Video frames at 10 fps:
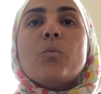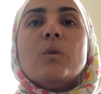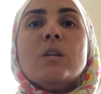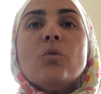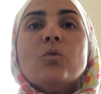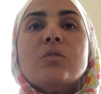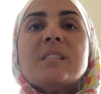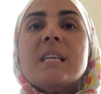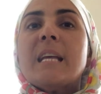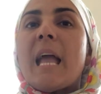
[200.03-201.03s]
we don't
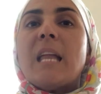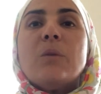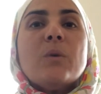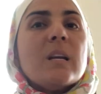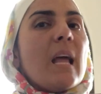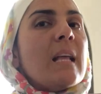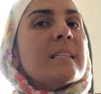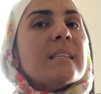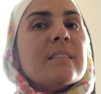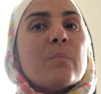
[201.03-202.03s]
seek anyone
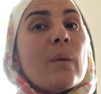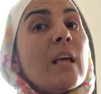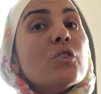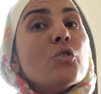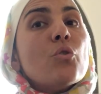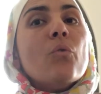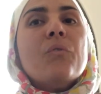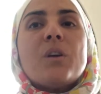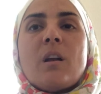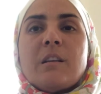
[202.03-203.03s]
else's pleasure
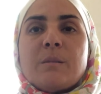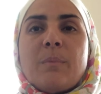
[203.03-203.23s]
over Allah's